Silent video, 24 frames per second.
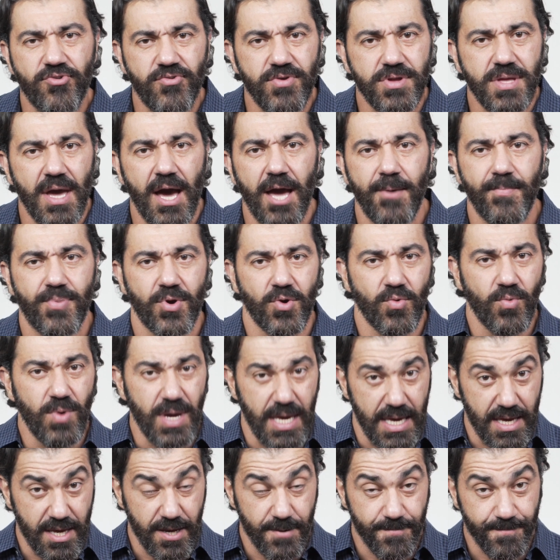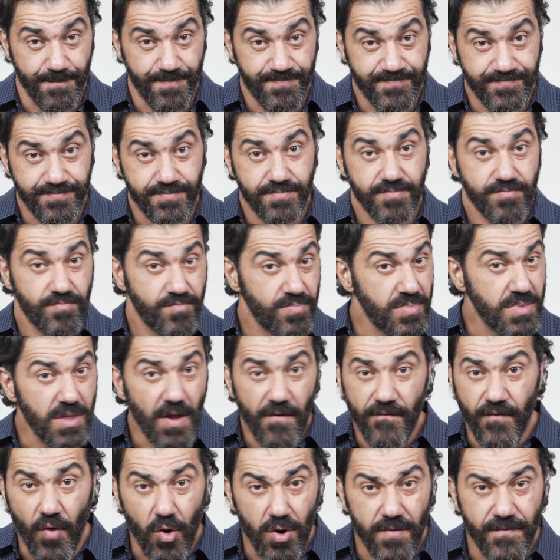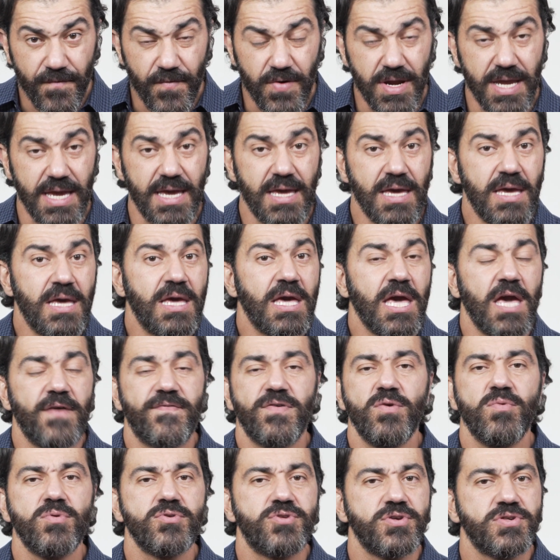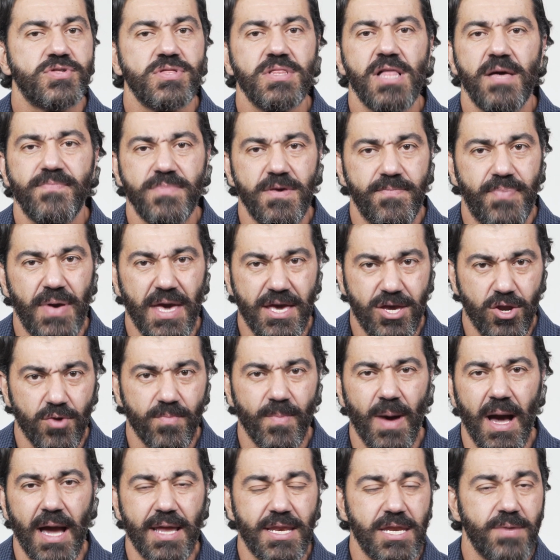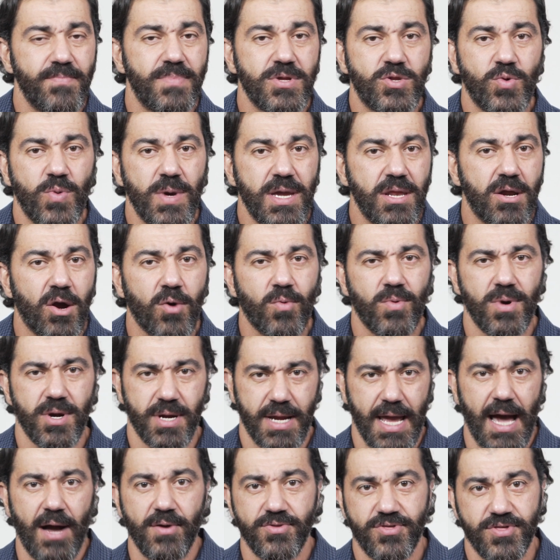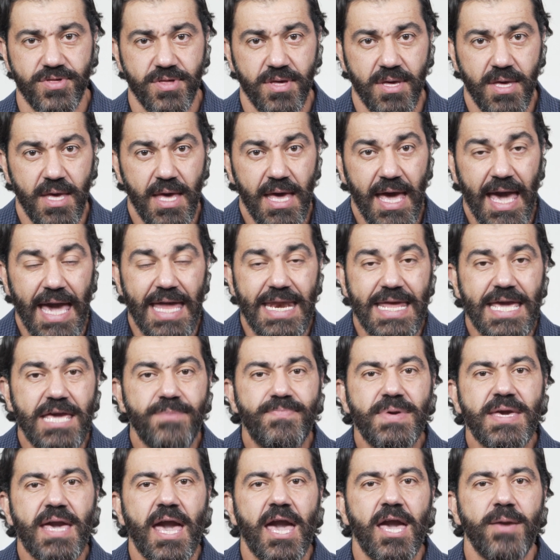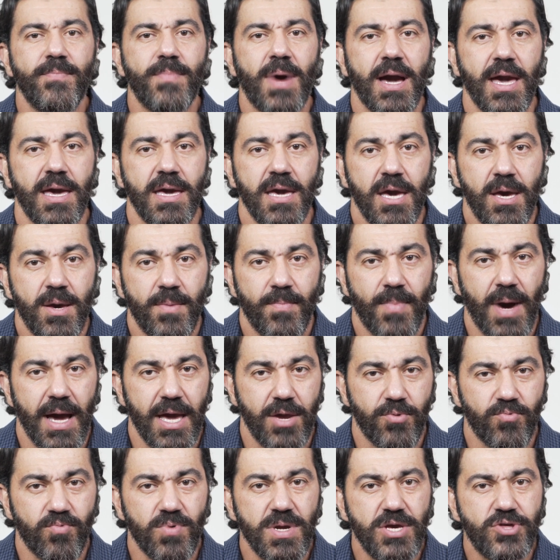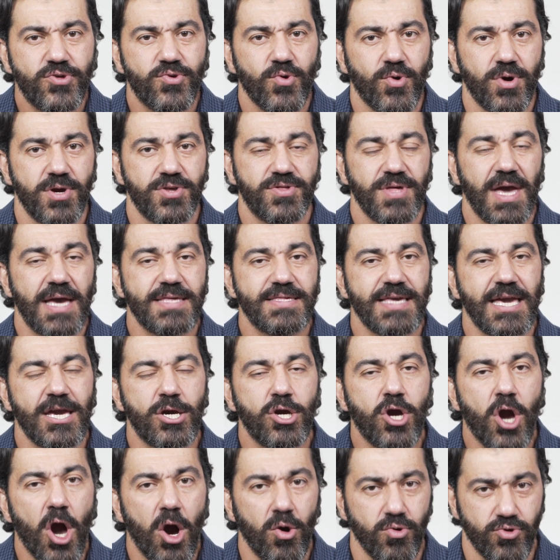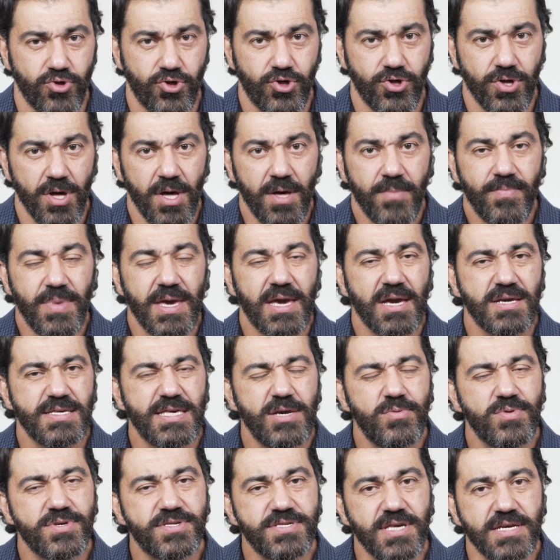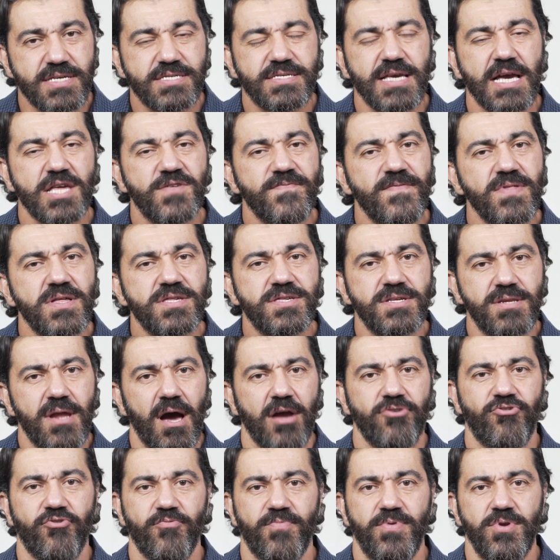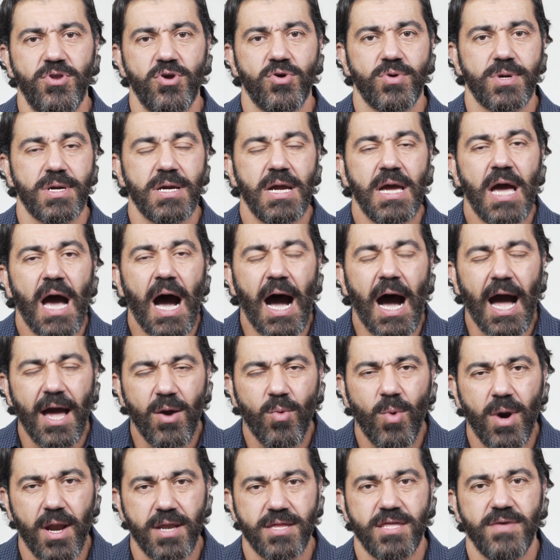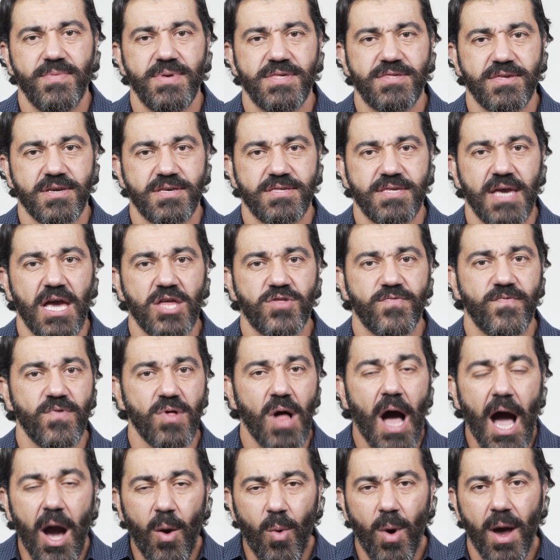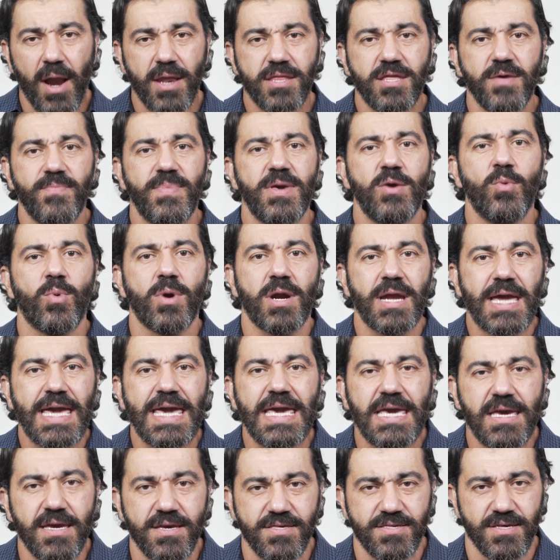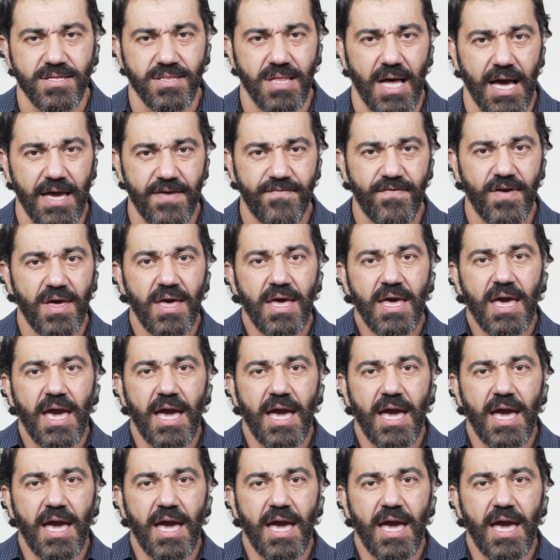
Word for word: extra time per week for free if you will just let me pick your mind in between our workouts. And he became my, my resource as a coach, because he was successful as an entrepreneur. I wanted to be successful. I wanted to be where he is in life.